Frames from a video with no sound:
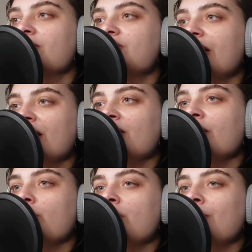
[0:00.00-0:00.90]

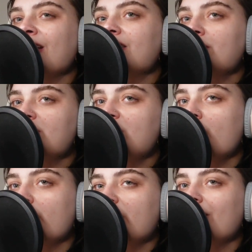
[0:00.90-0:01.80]
Chandler, what makes him so
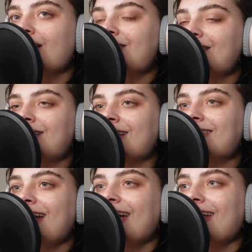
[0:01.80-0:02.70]
real is his
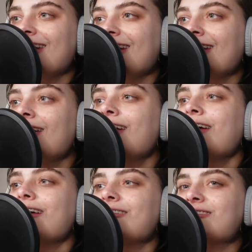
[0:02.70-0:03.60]
anxiety,
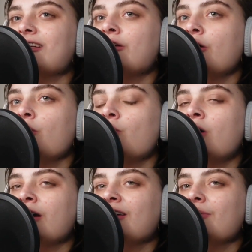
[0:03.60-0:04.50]
his,
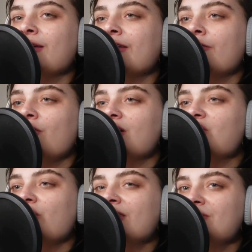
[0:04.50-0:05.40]
wanting to be there for his
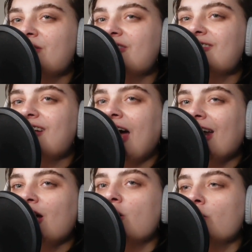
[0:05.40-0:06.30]
friends, but just
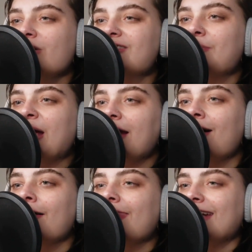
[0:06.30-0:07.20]
kind of always being
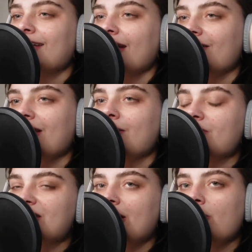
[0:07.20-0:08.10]
authentically
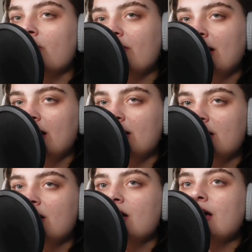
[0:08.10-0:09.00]
himself. And
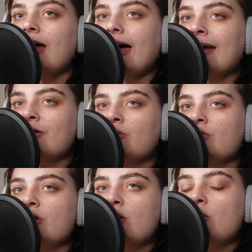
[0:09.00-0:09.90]
I
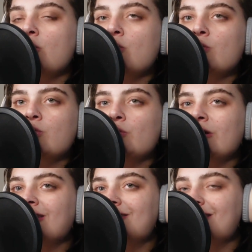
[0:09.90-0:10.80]
don't know who
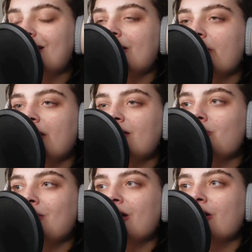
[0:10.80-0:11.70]
needs to hear this,
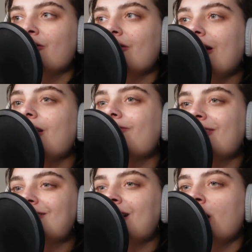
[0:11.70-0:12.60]
but your life
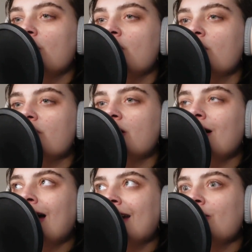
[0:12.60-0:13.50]
is not over.
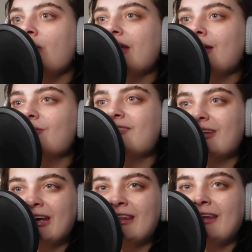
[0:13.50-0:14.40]
I know I keep
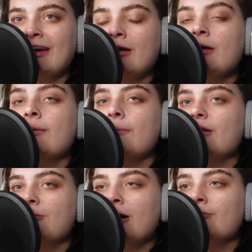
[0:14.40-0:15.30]
saying that, but
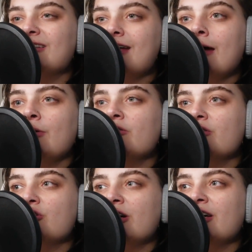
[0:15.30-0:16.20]
the problem is I'm
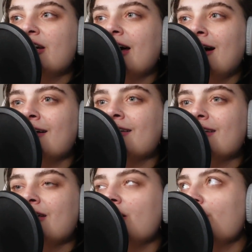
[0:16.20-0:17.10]
also trying to not,
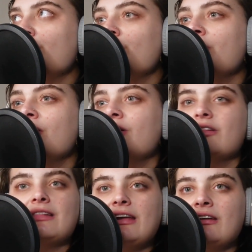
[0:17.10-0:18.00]

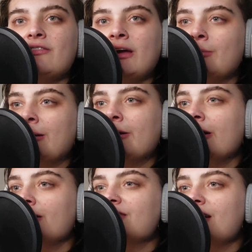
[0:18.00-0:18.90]
live at my
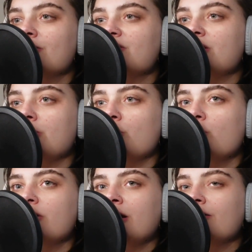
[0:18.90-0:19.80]
parents' house
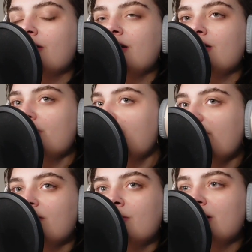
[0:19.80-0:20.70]
anymore. Not that I don't
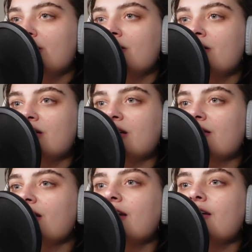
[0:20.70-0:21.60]
love them and all, and
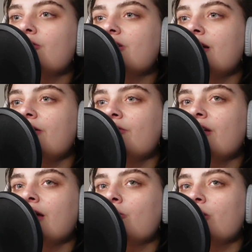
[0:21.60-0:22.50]
not that I don't love
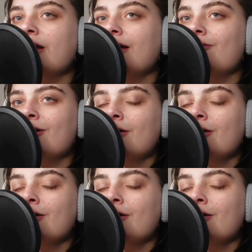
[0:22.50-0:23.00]
what I've